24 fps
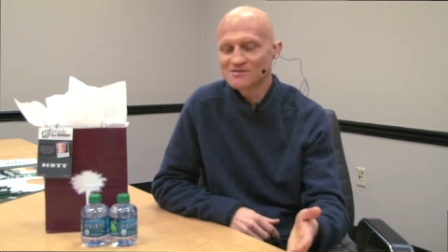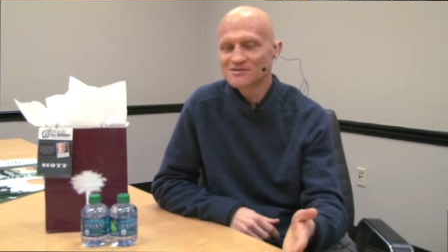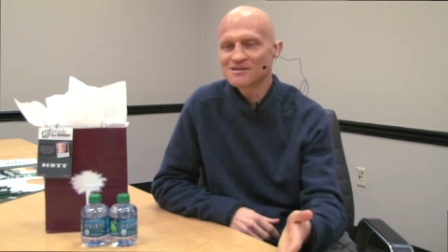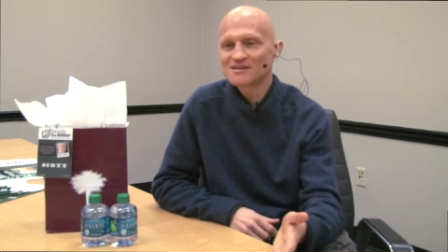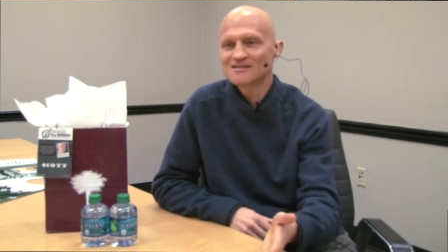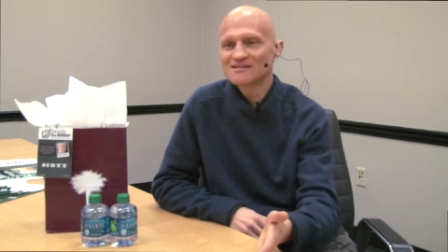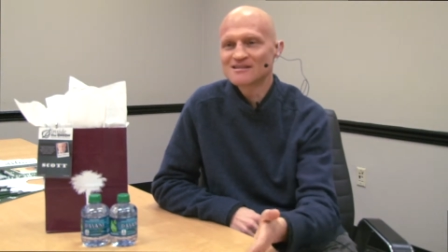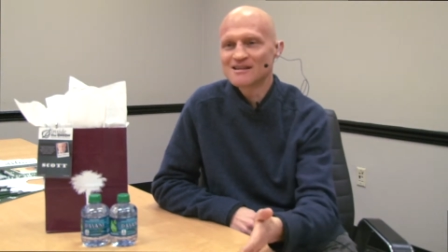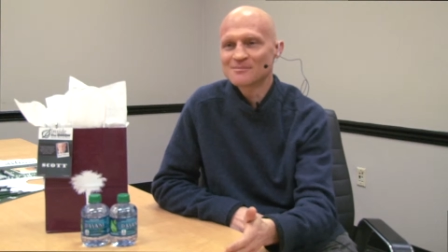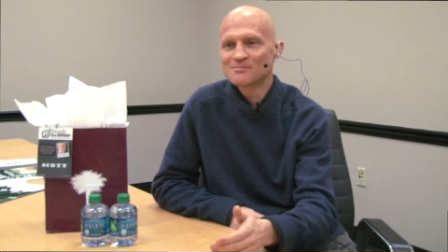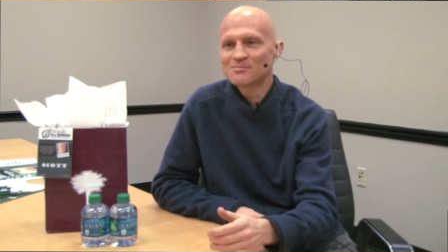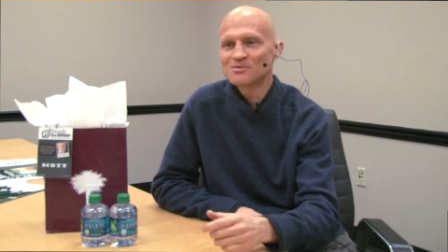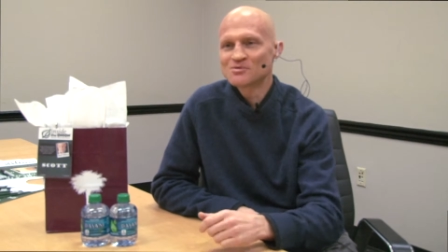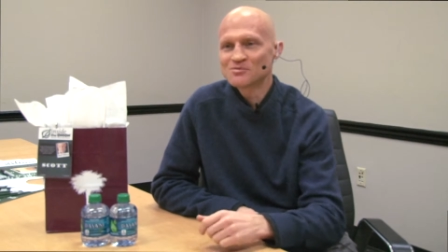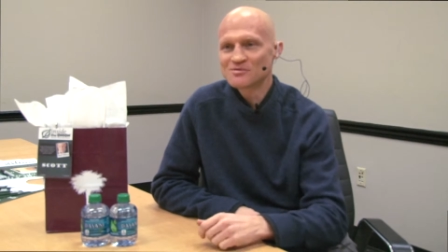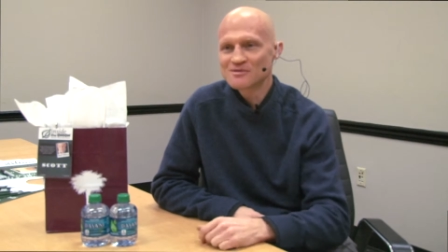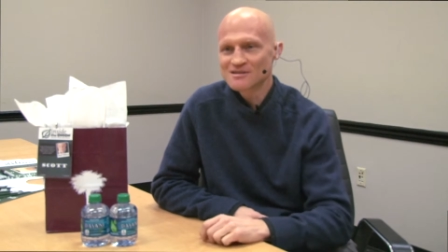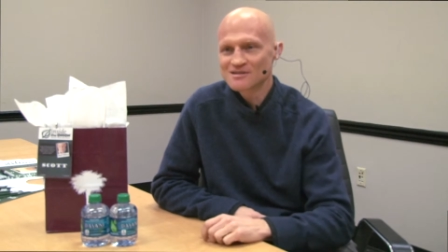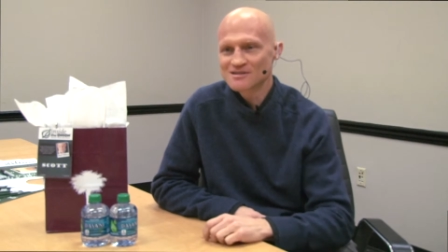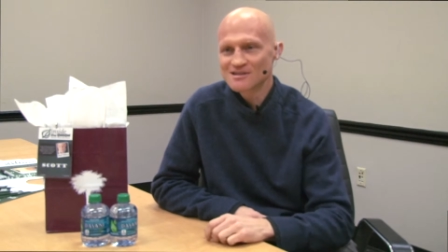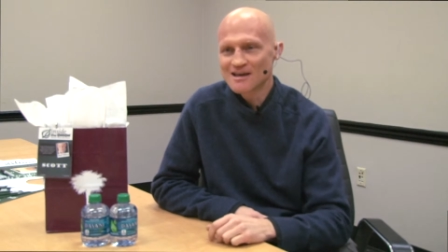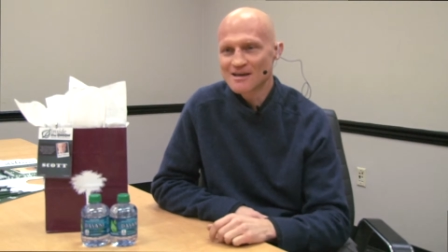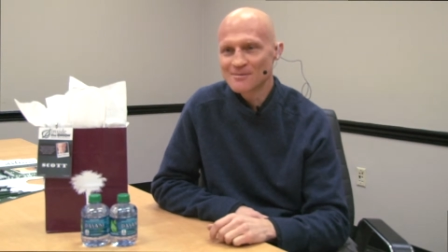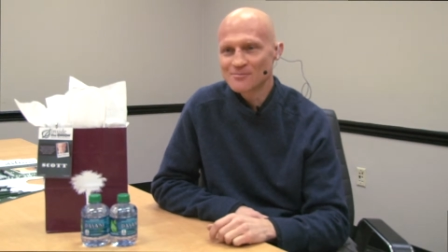It's going to debut
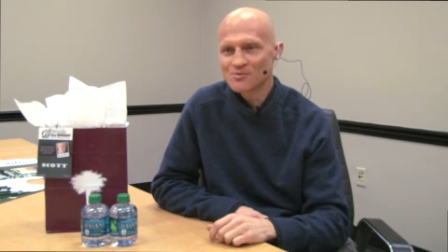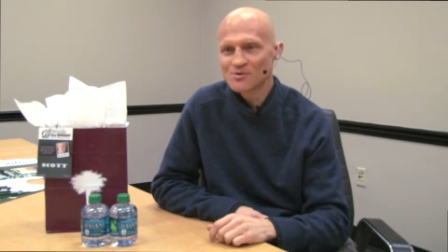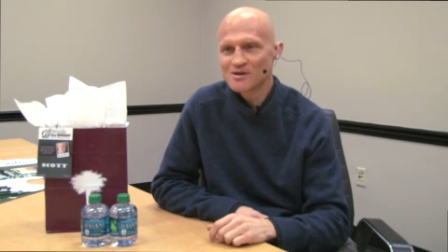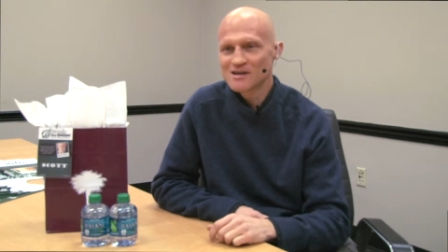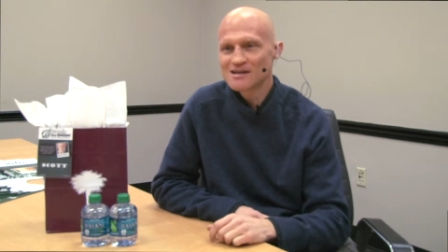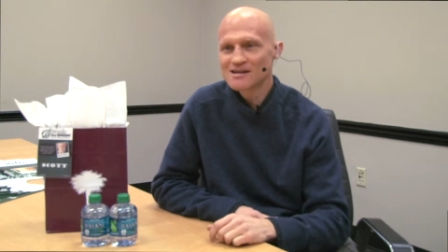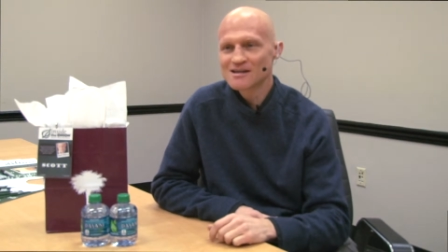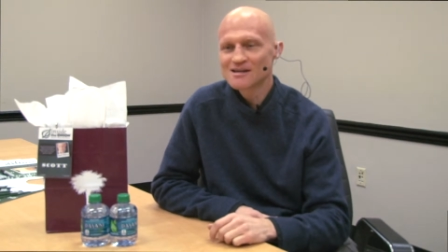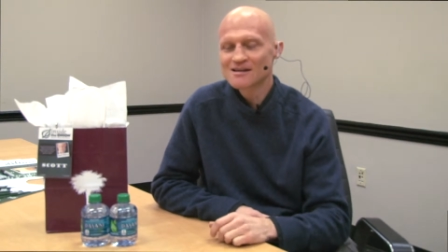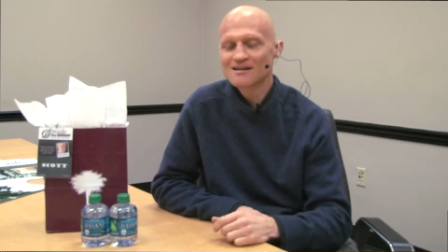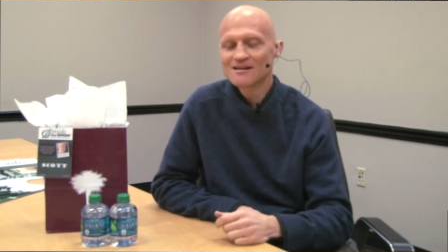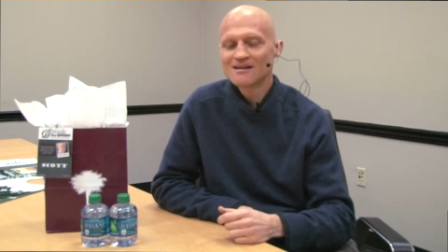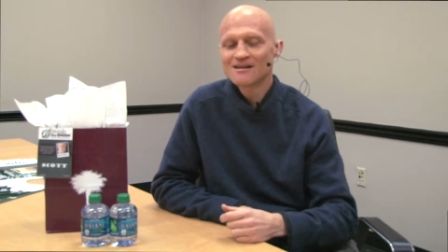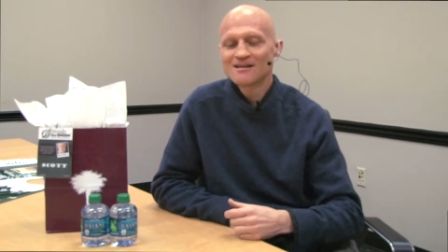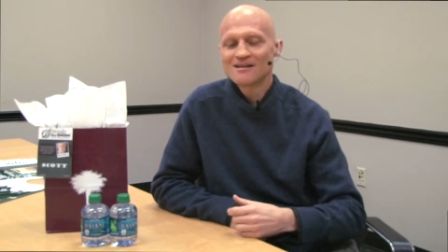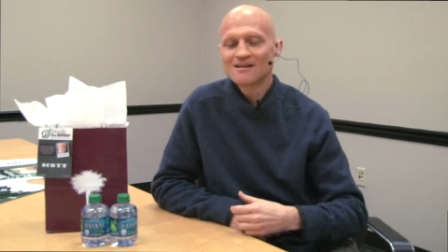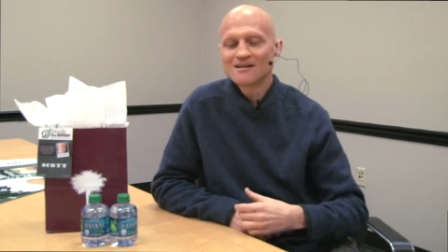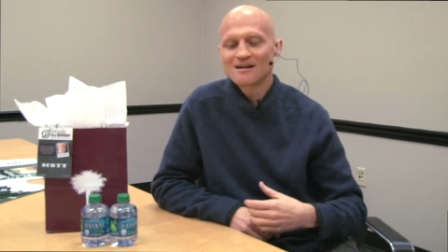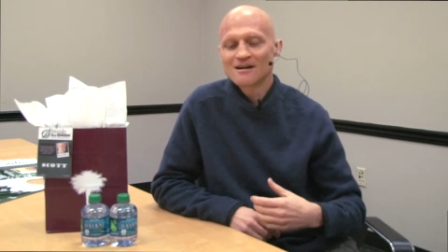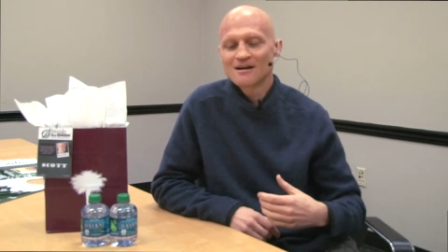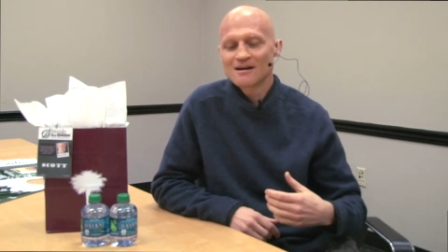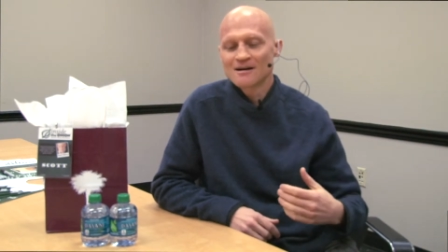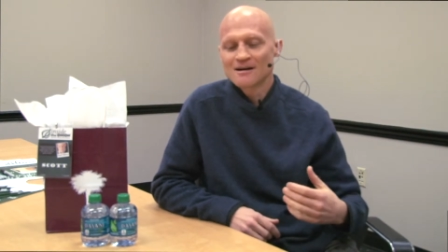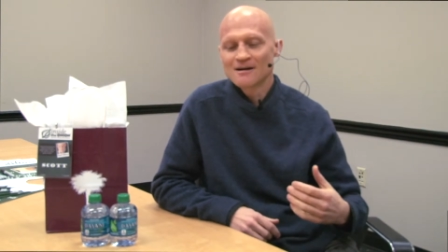the same week
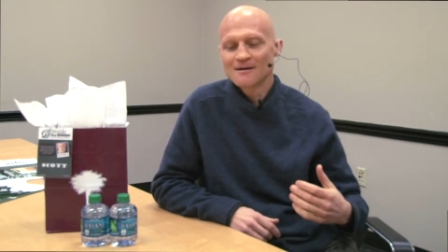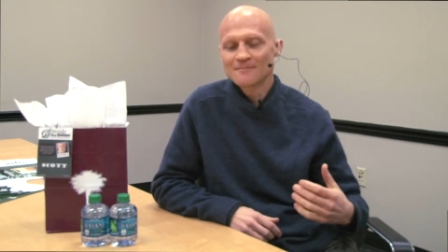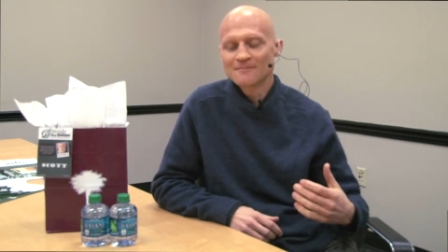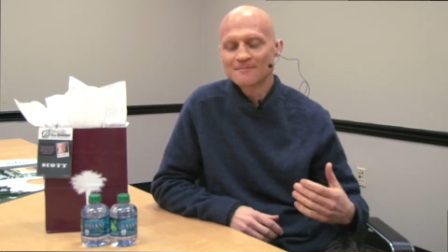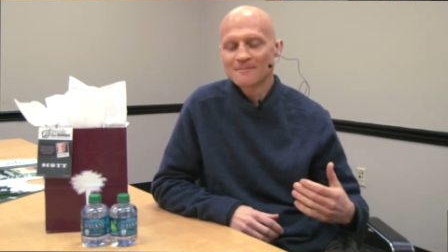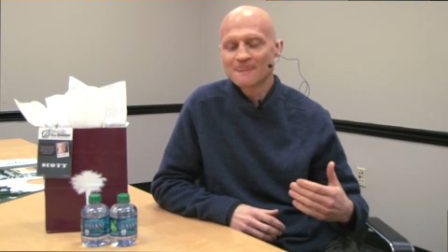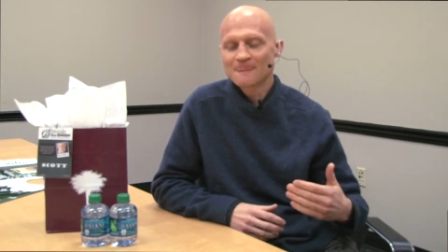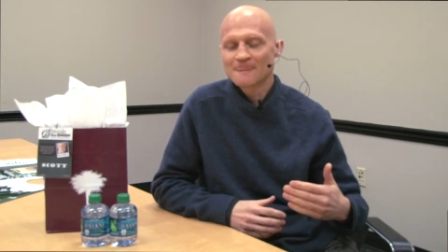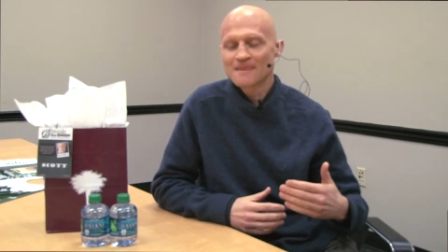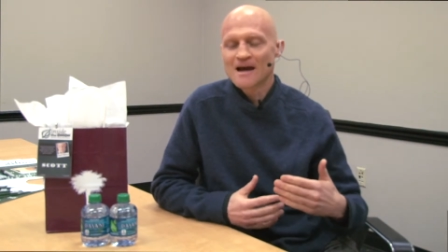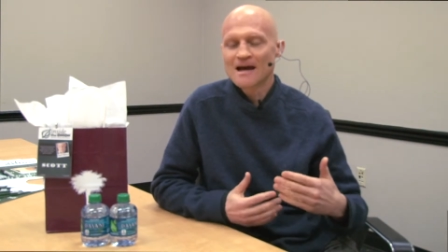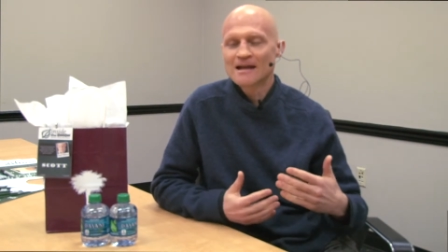um,